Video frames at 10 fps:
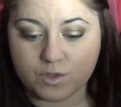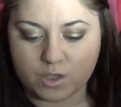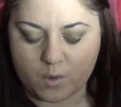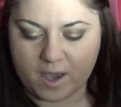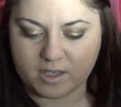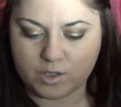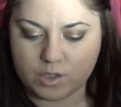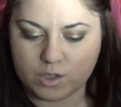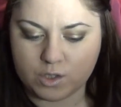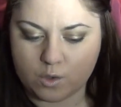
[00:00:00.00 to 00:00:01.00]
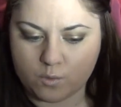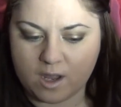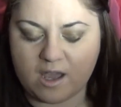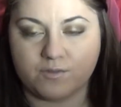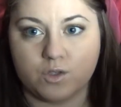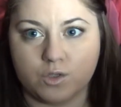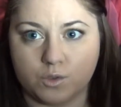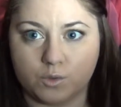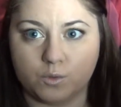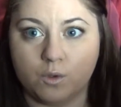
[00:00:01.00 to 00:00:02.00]
so I don't have
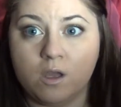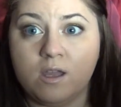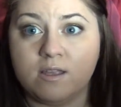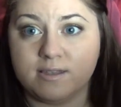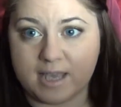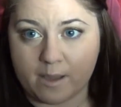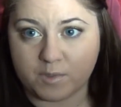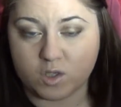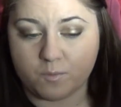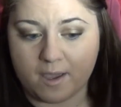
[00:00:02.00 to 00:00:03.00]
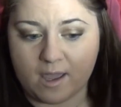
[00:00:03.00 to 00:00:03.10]
to damage my